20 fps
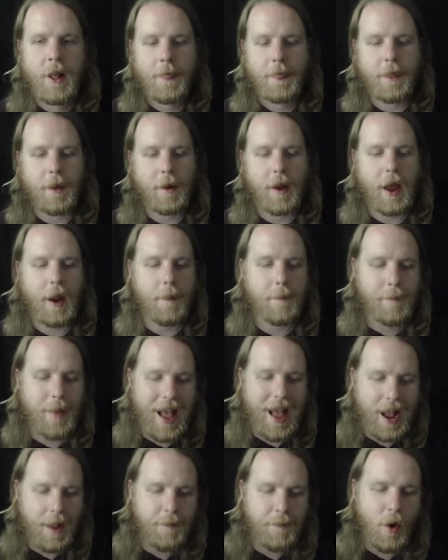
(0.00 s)
The kind of
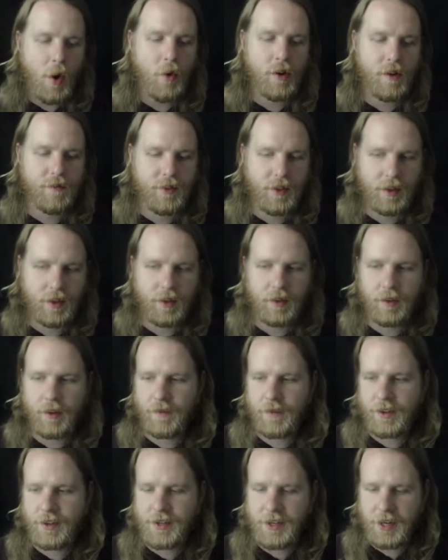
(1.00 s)
backbone of
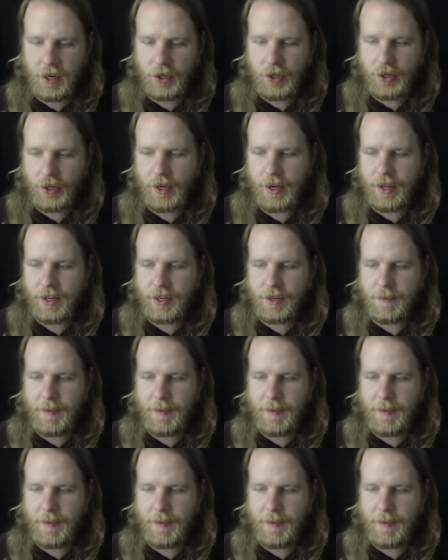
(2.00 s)
this dungeon is